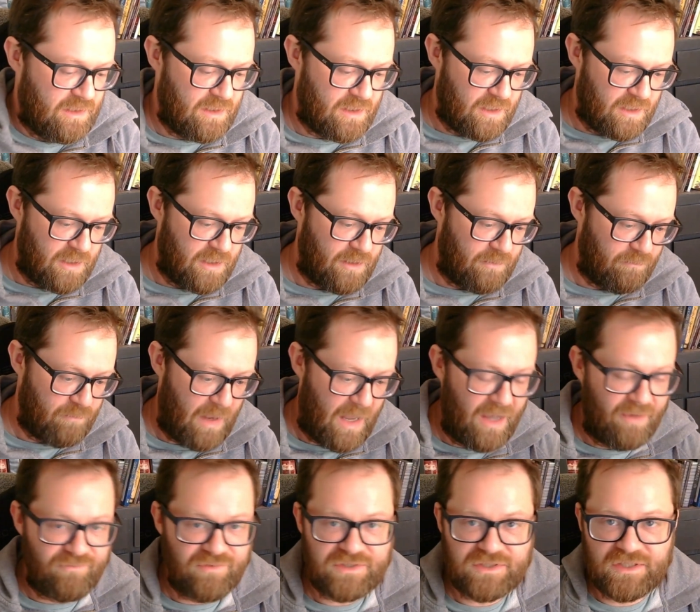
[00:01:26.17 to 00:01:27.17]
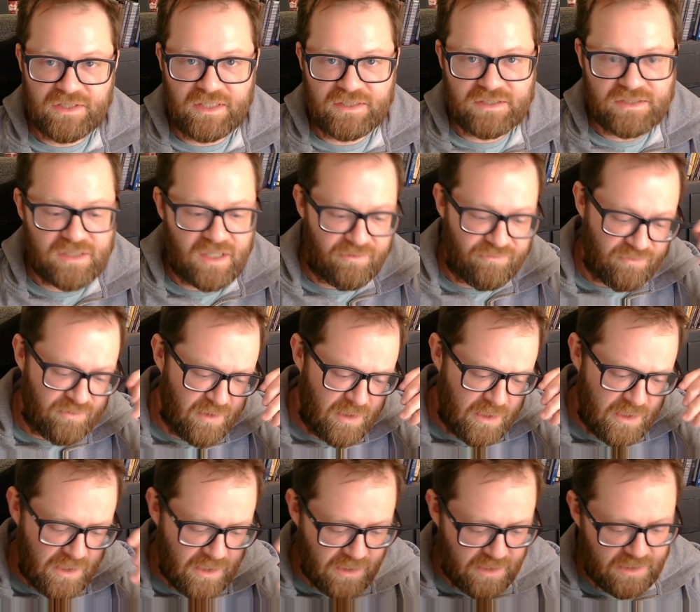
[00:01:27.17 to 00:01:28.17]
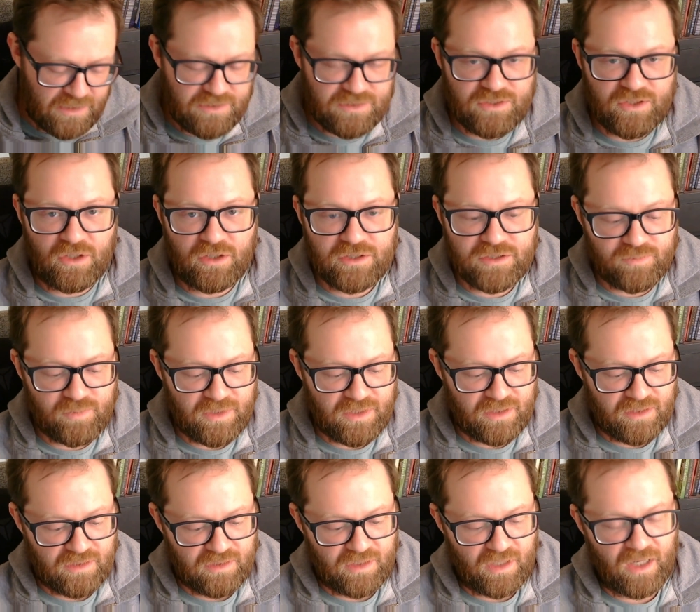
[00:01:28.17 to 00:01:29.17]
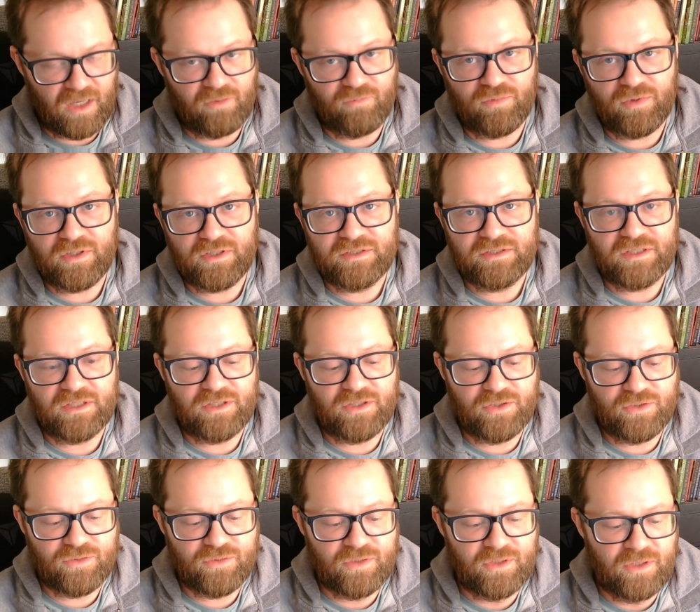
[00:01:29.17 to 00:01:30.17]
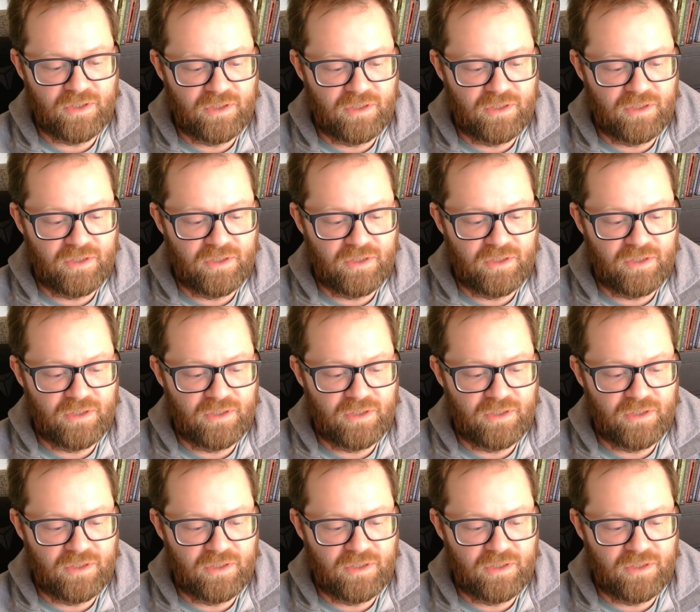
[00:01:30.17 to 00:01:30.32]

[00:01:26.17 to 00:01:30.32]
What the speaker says: Obviously that stuff concerns me and will continue